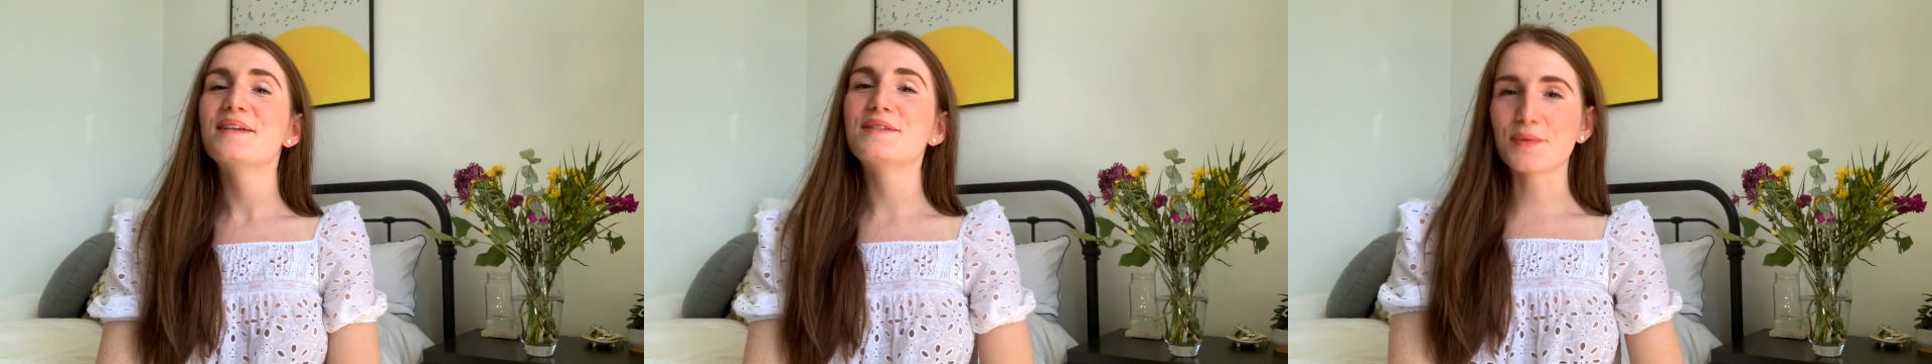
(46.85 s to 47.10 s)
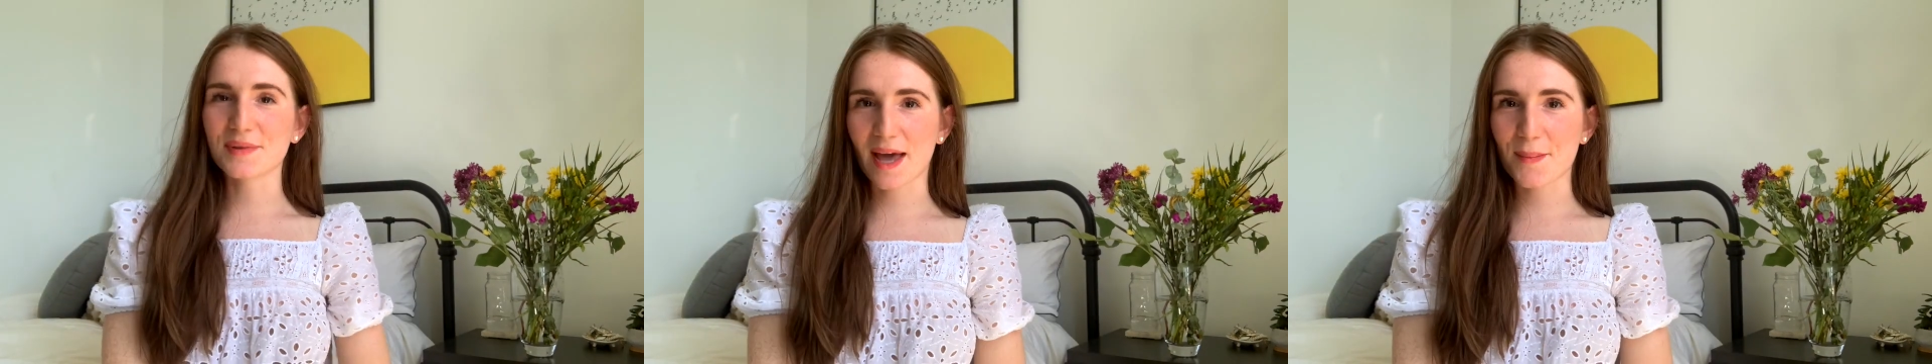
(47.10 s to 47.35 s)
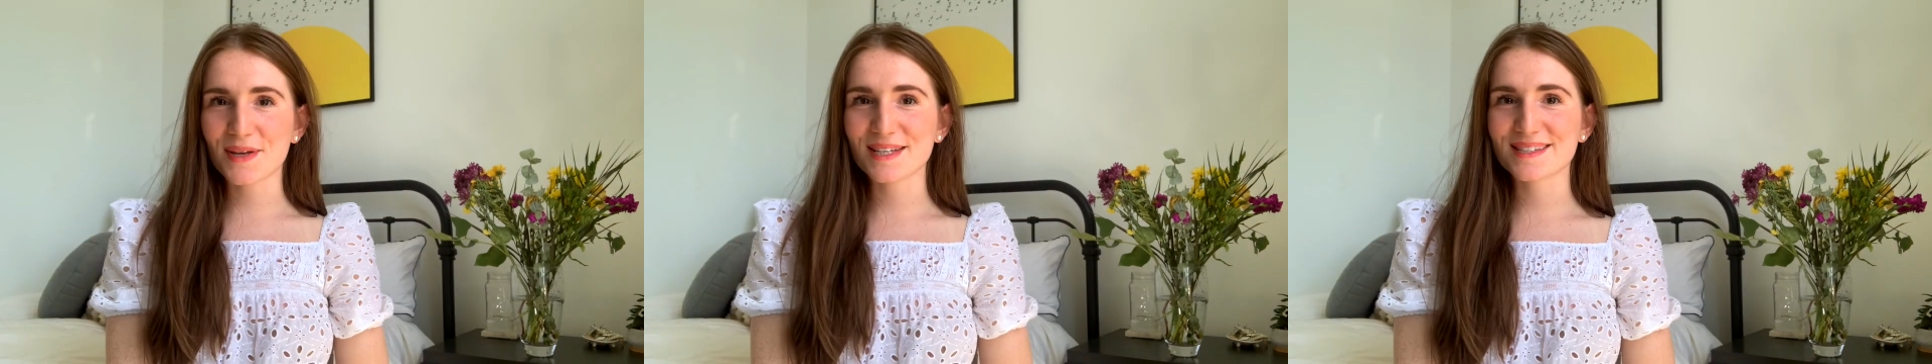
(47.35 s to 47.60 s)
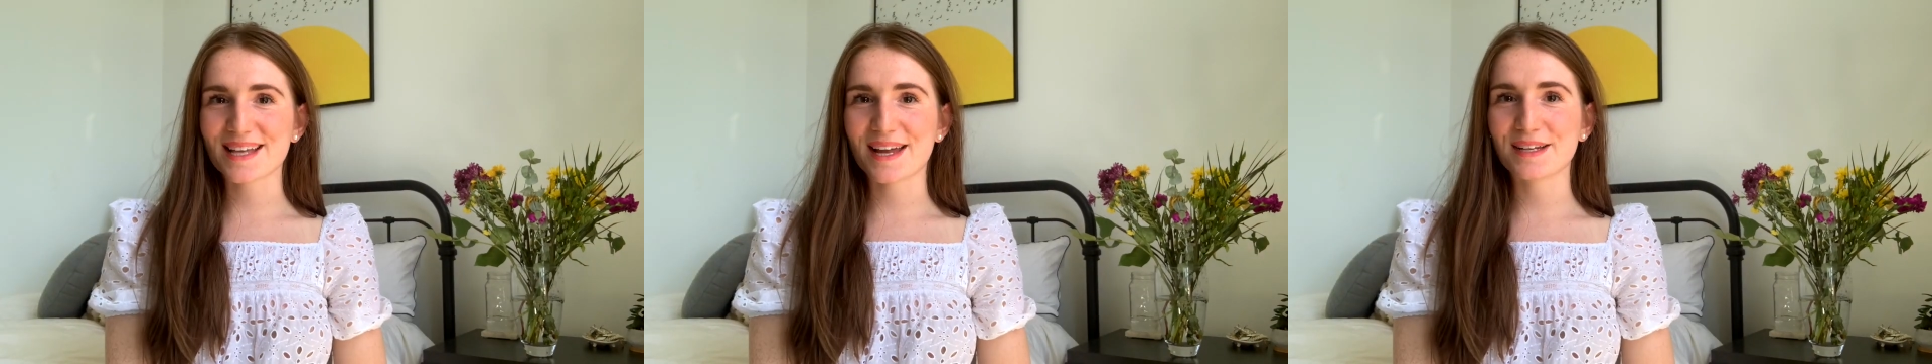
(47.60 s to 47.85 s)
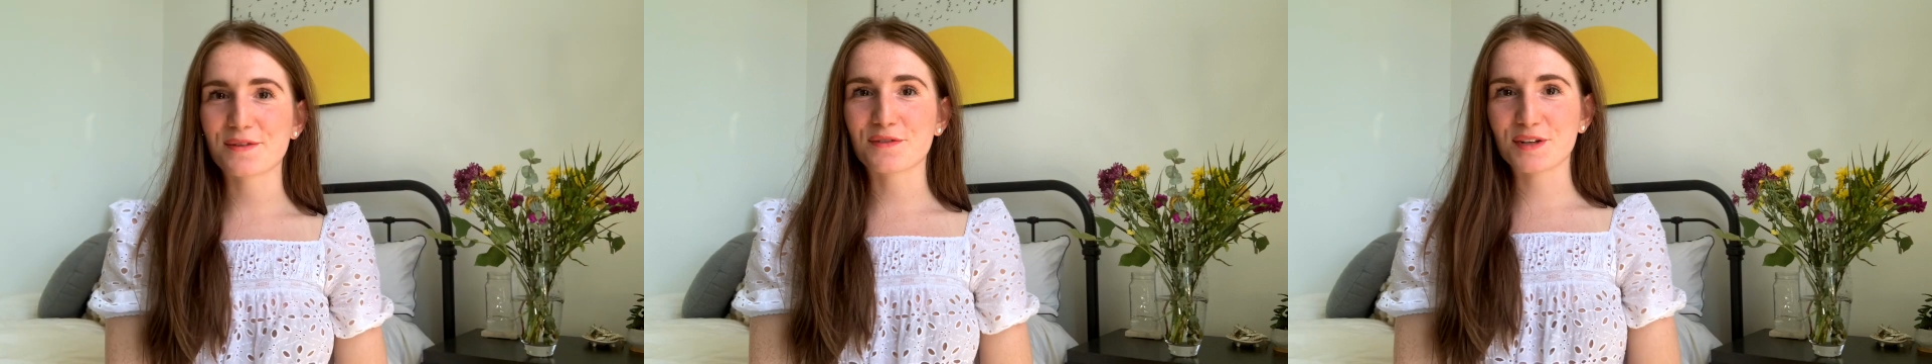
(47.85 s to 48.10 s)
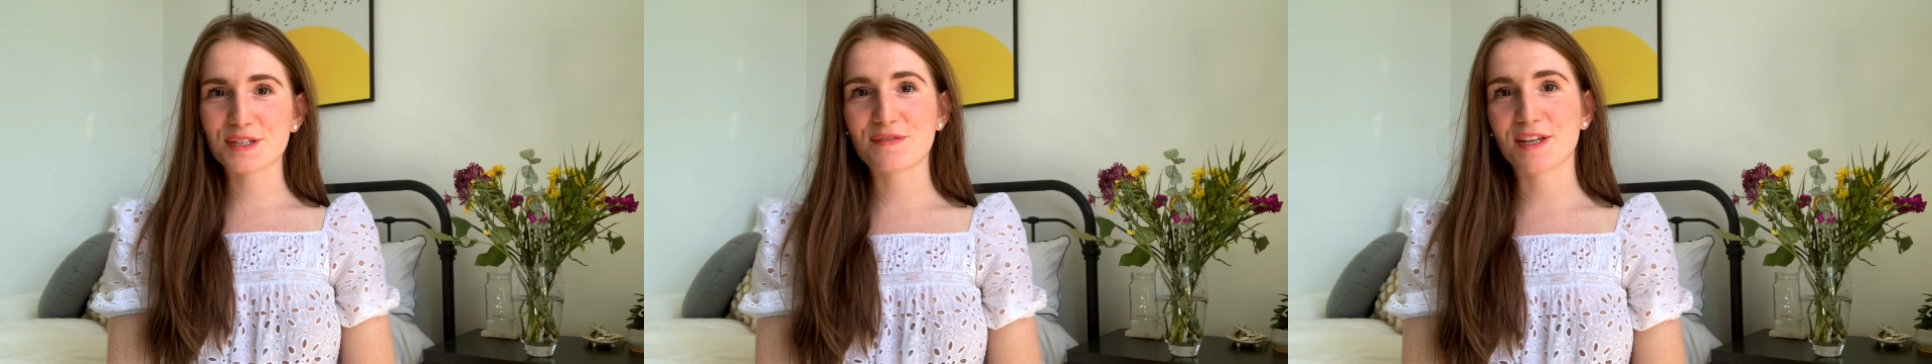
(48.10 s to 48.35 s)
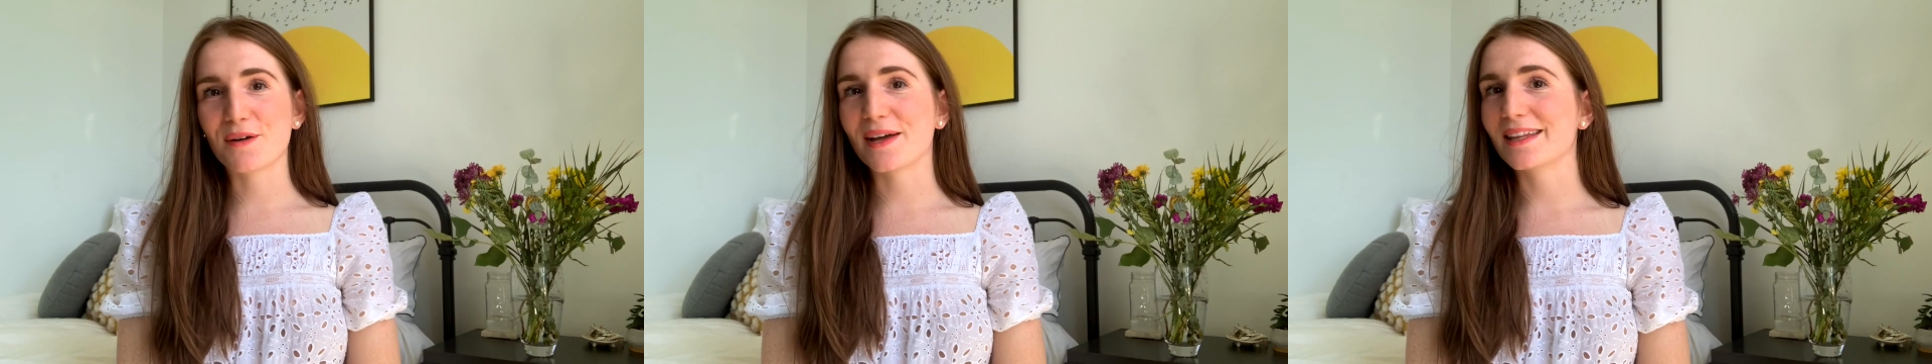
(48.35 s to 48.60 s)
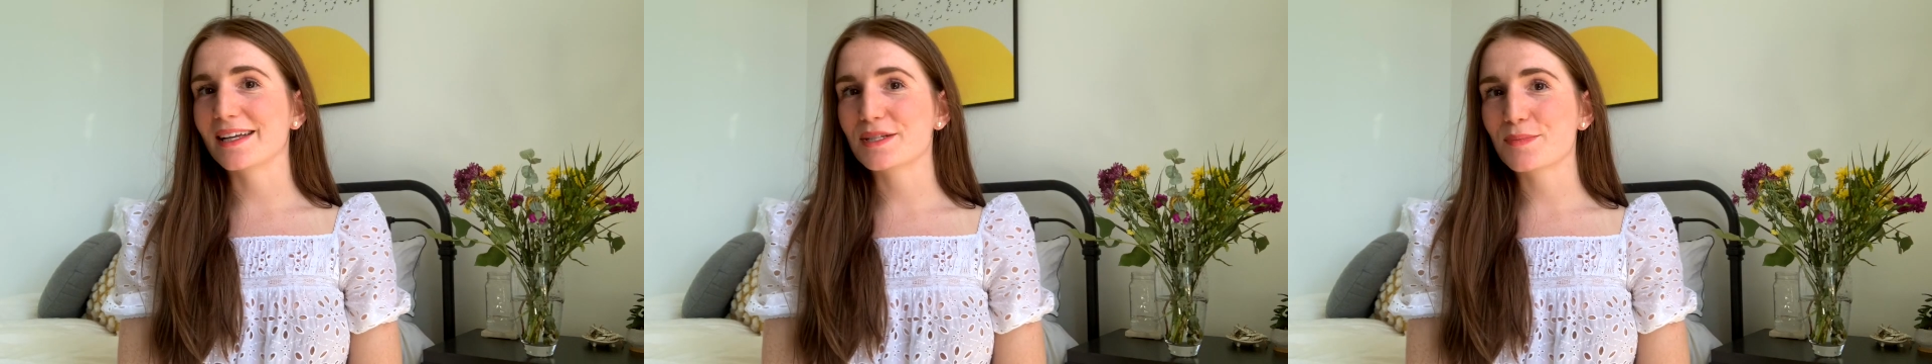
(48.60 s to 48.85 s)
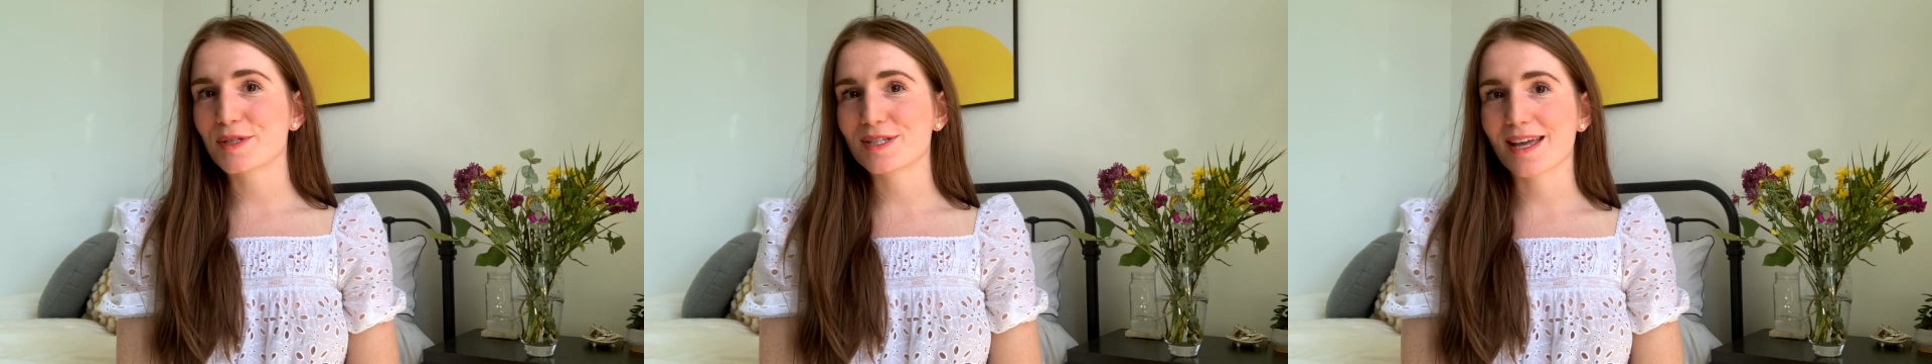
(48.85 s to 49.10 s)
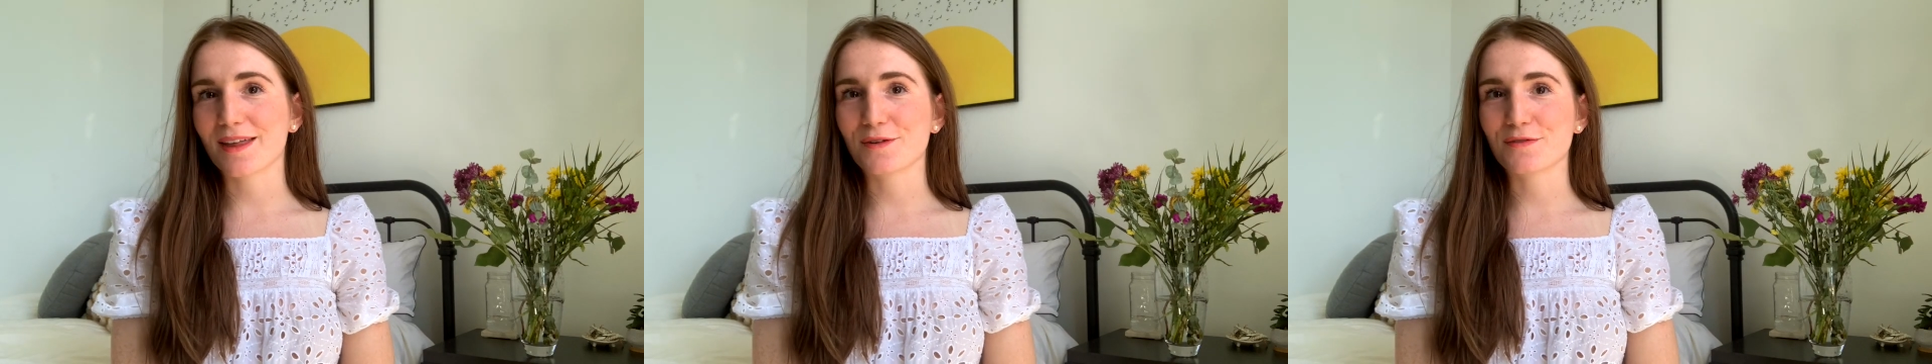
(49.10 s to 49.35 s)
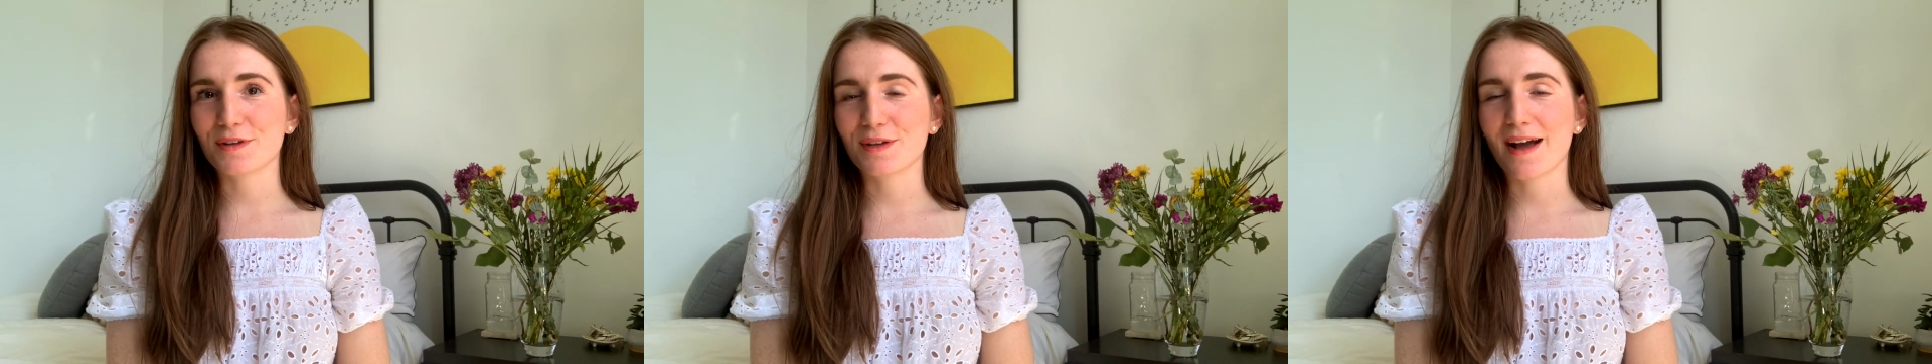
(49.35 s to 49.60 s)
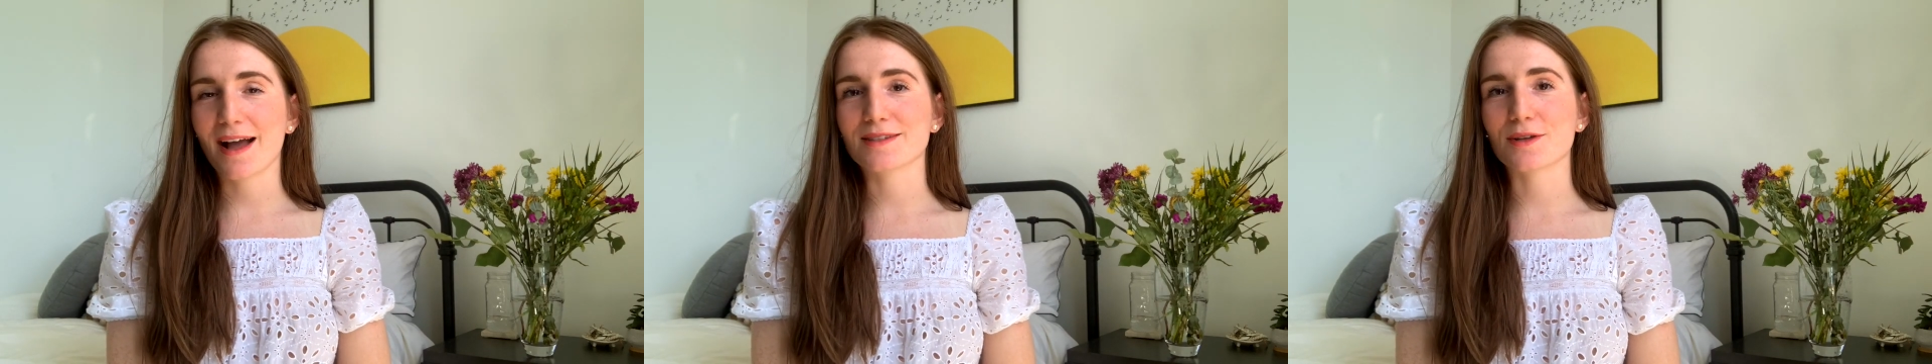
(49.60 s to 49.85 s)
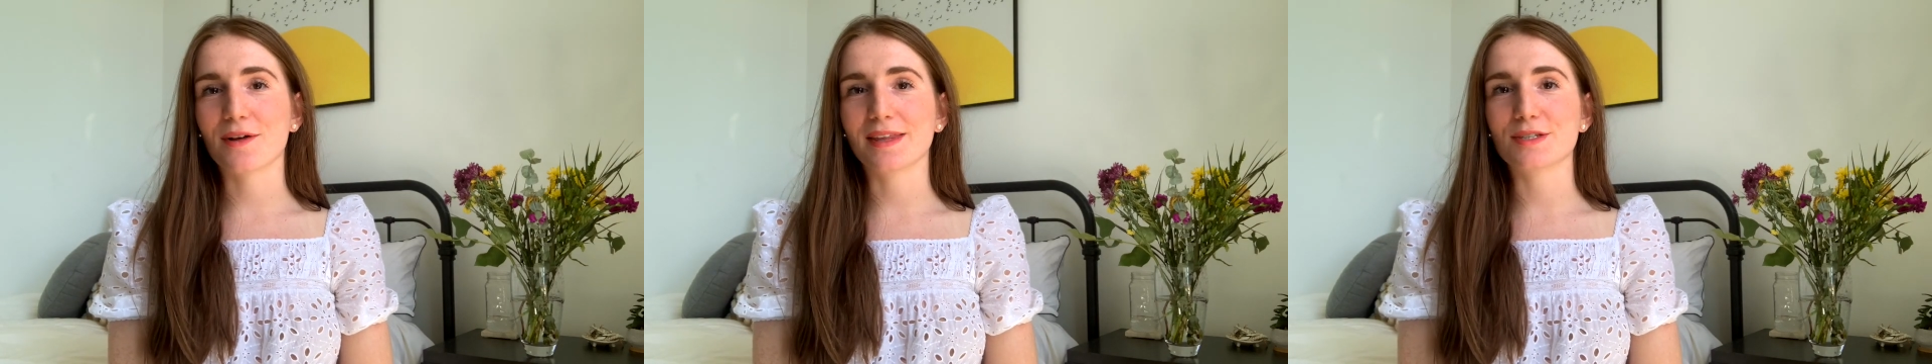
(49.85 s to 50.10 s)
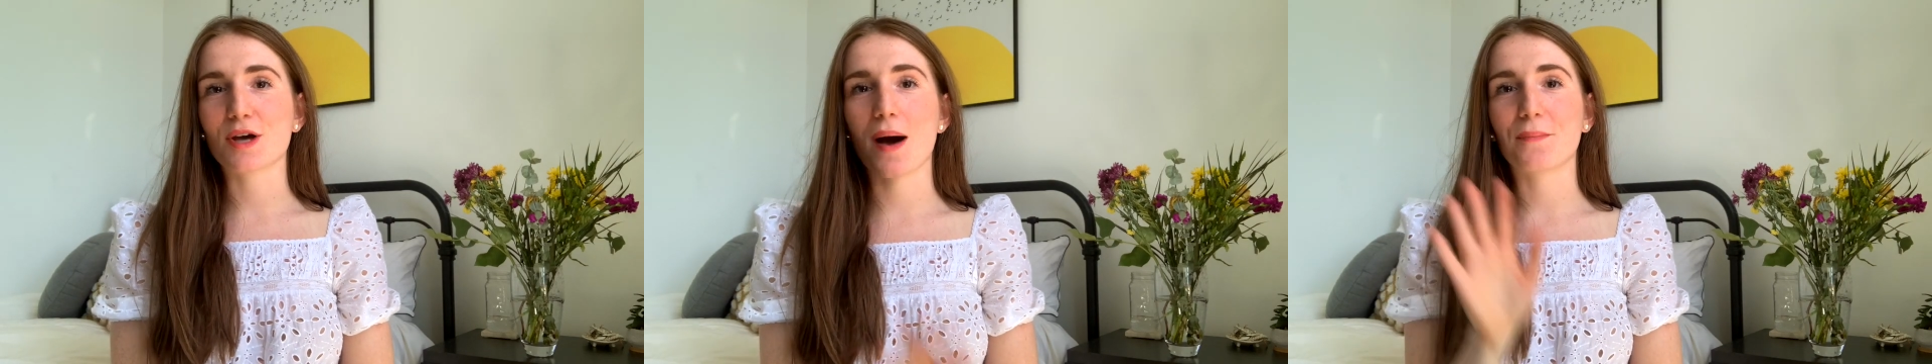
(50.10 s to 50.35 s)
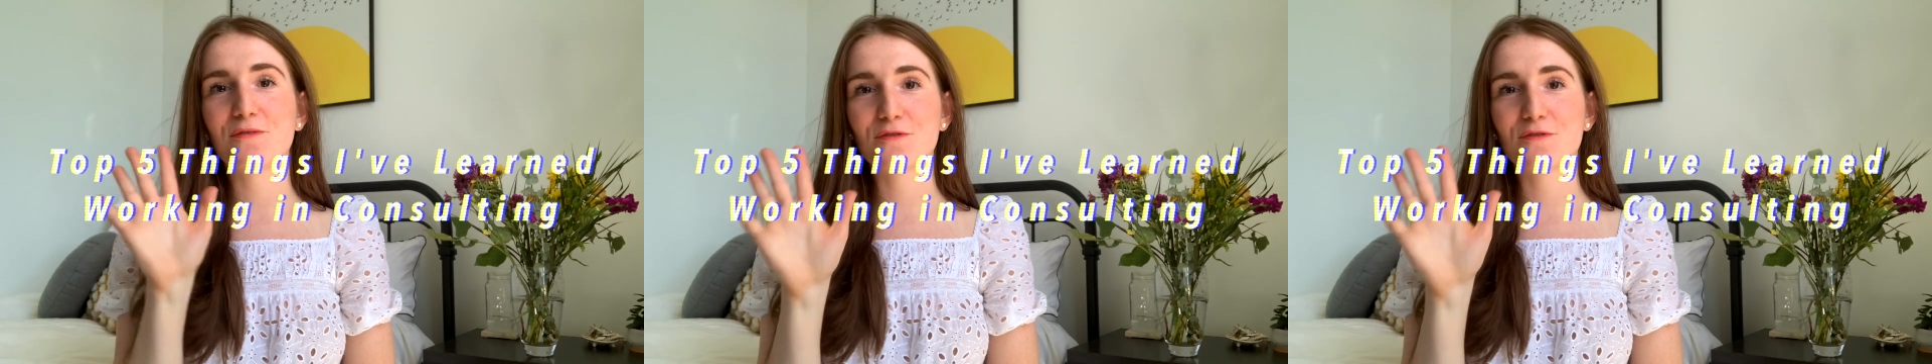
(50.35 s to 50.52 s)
So with that being said, the first video I'd like to put together for you guys are the top